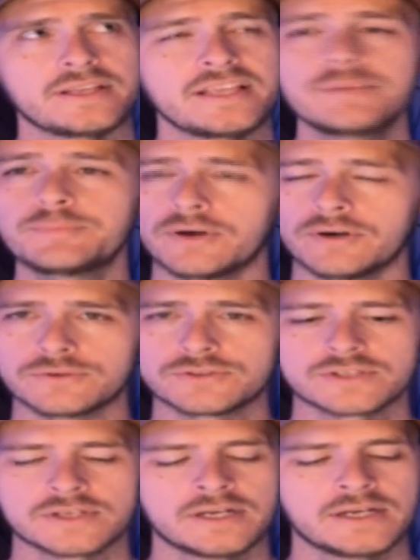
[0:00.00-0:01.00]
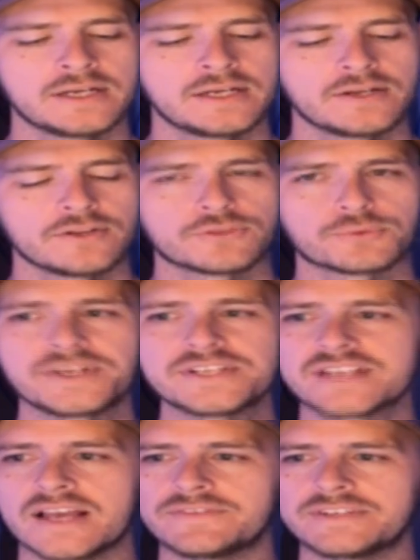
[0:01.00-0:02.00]
EPOS
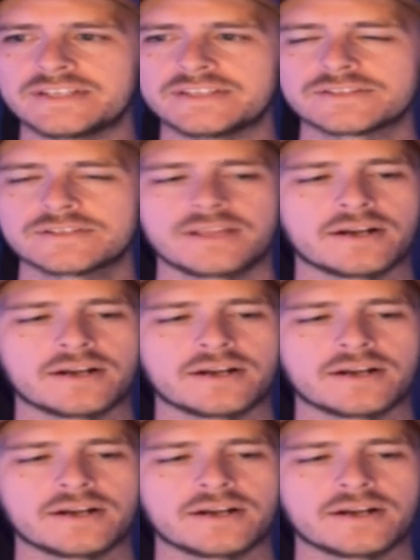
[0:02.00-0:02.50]
370s.